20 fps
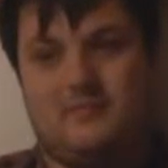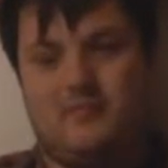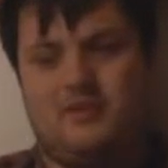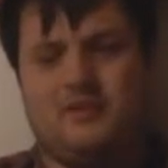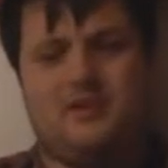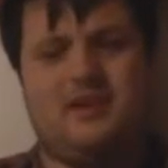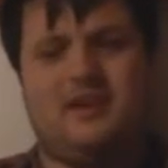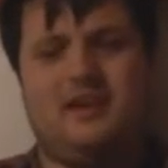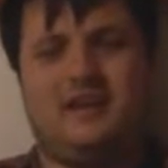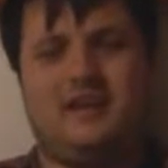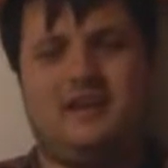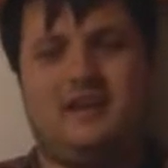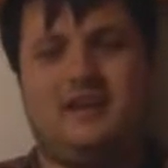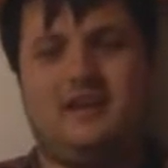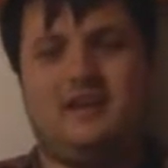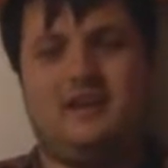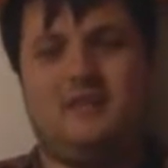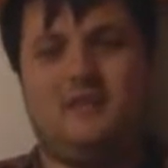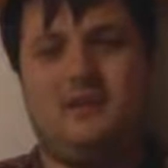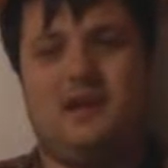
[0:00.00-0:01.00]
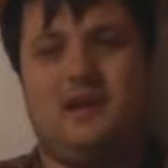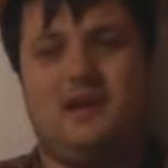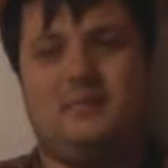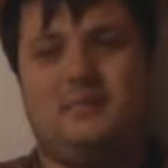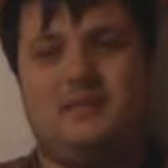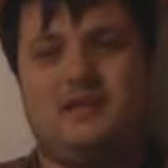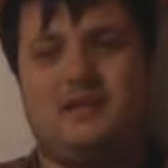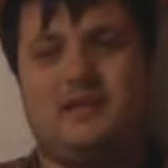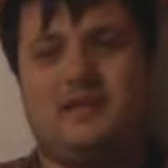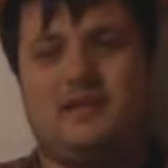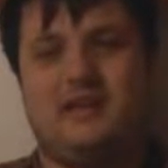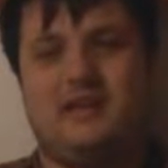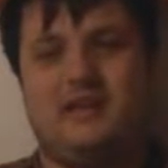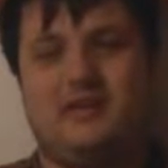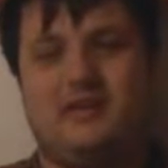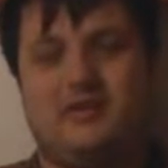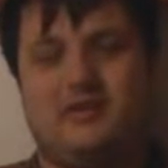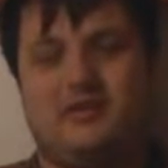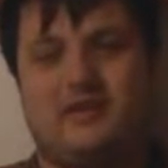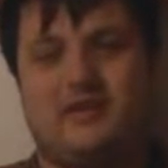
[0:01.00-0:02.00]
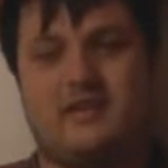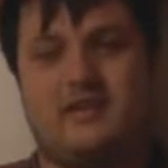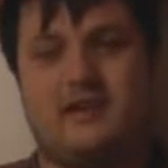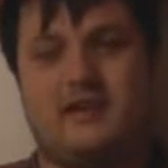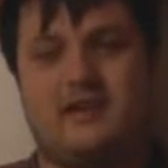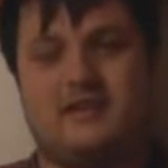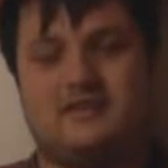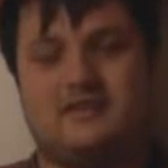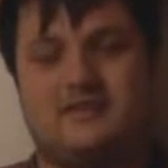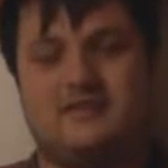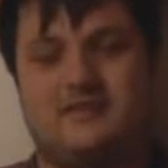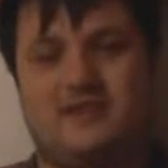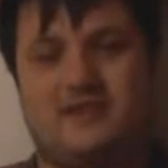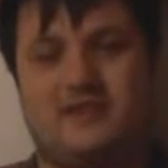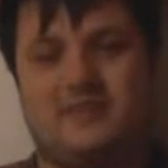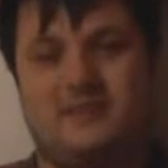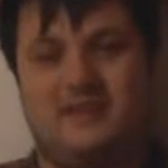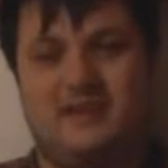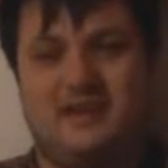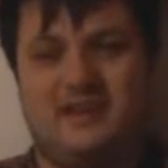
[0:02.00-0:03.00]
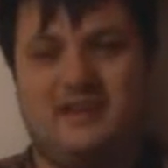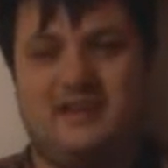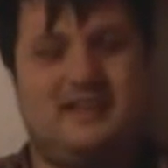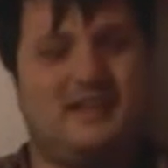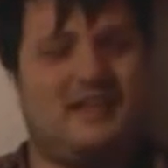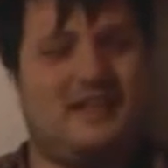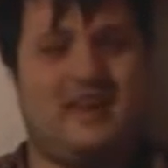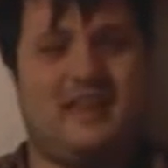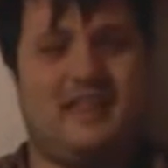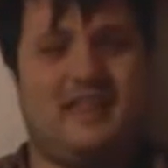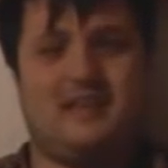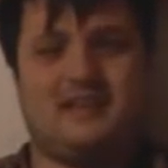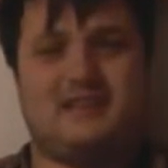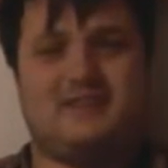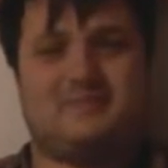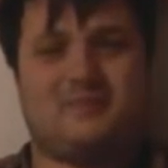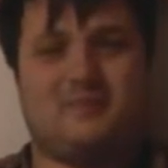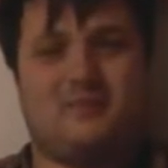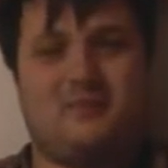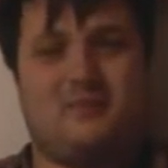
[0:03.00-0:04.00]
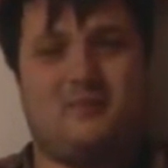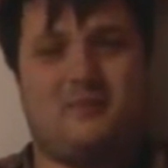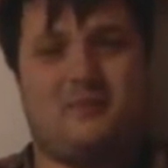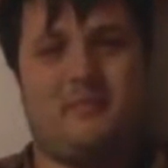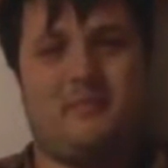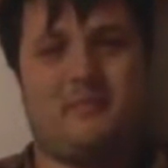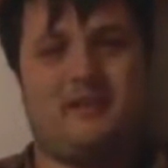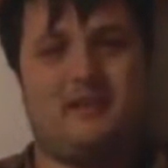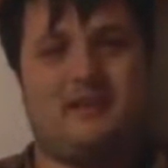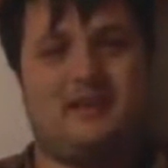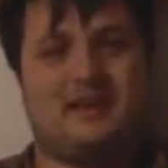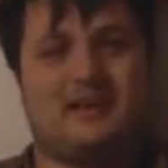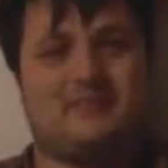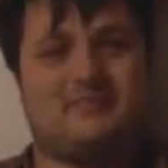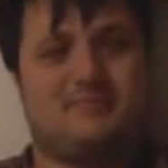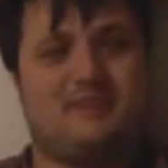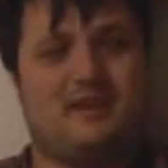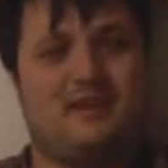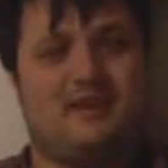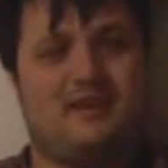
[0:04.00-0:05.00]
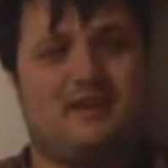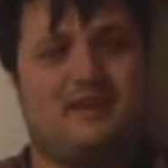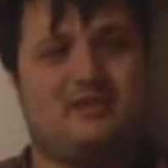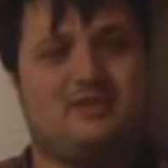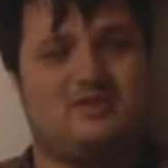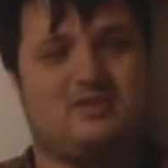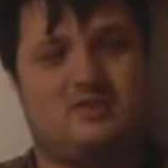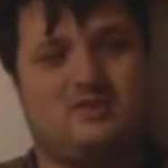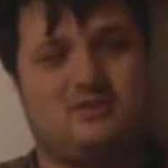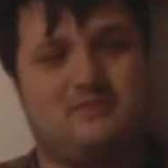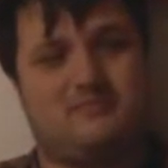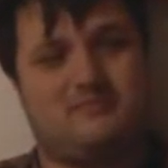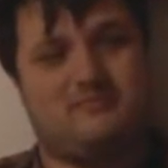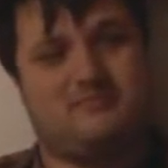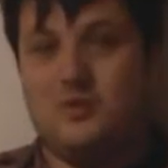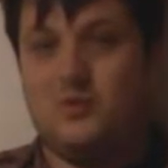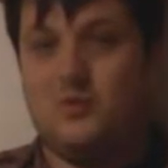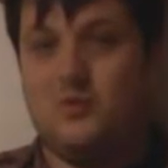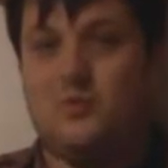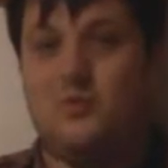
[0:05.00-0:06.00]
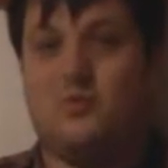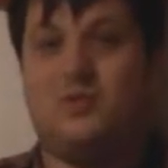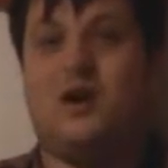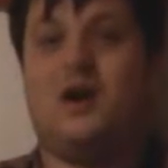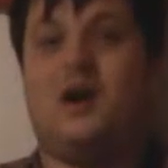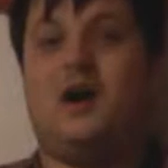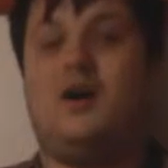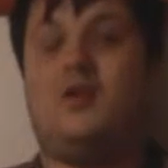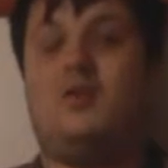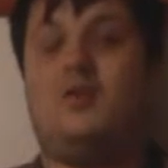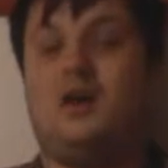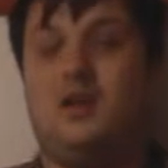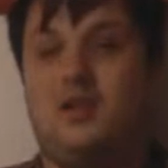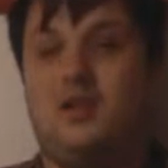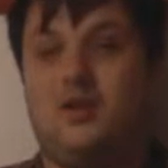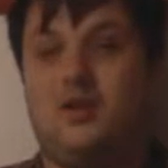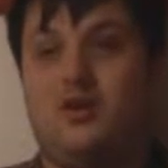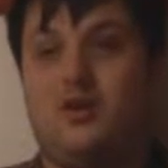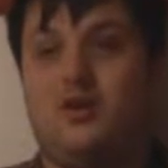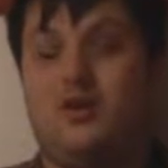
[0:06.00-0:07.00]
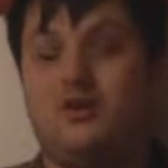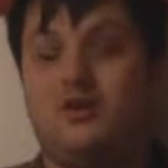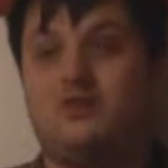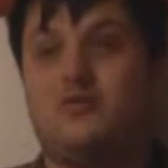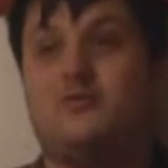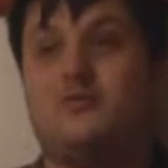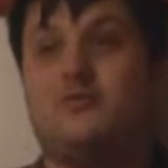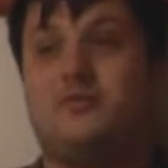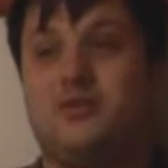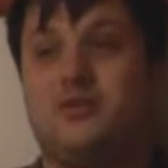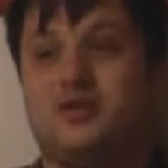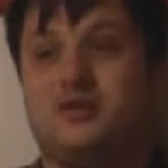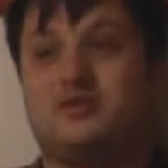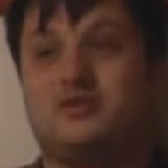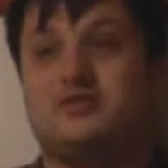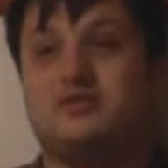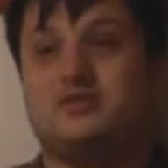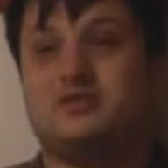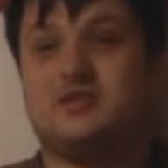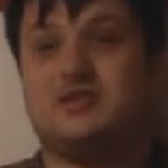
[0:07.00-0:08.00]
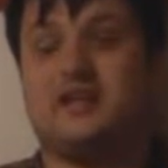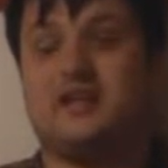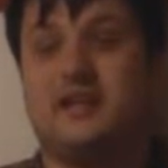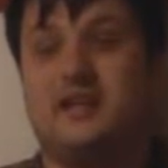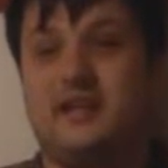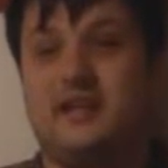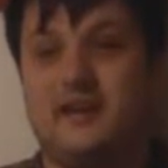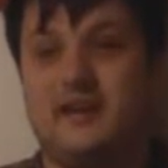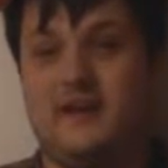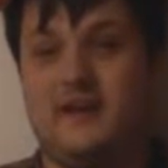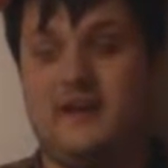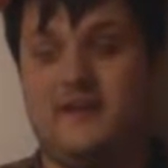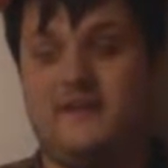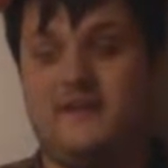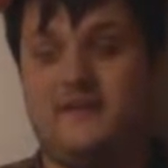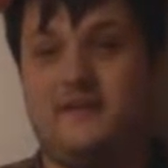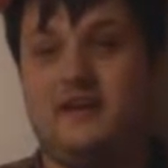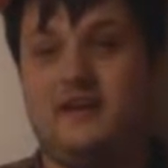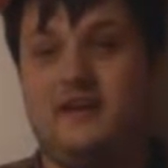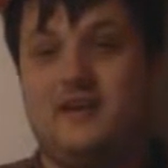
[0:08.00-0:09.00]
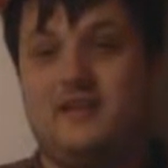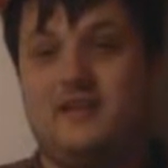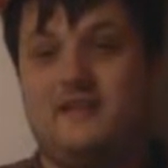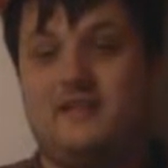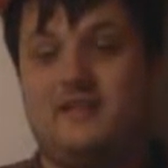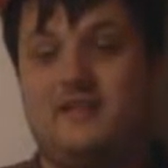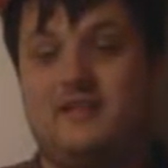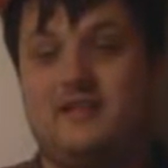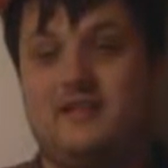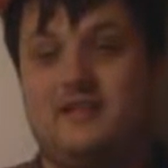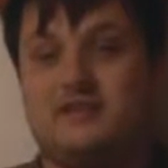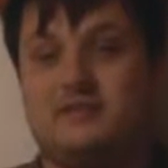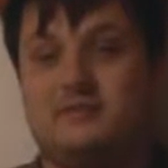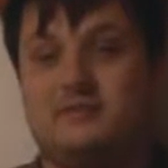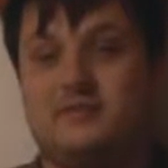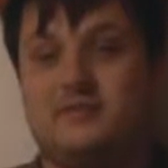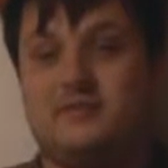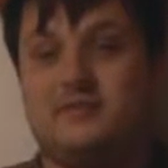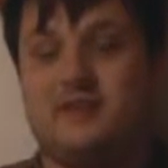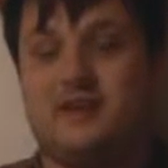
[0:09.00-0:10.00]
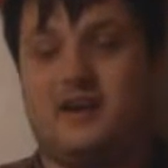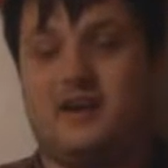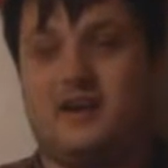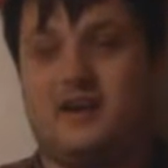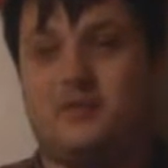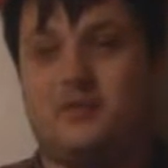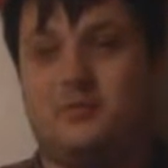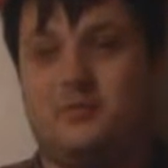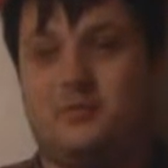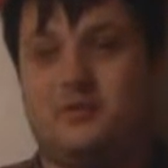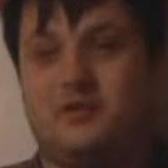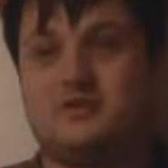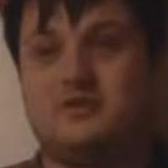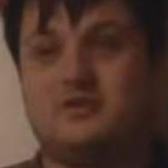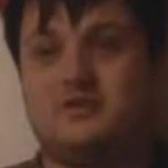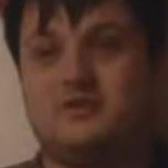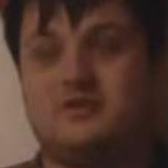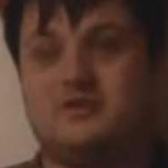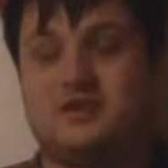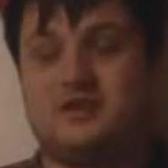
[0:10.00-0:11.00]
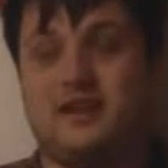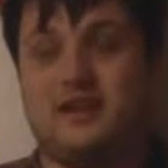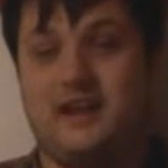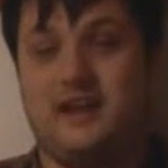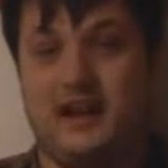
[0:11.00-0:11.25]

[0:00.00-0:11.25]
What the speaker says: But then again, maybe King Kong can't swim. Yeah, that's probably the explanation. Wow, a lot of questions that I have with this movie are questions that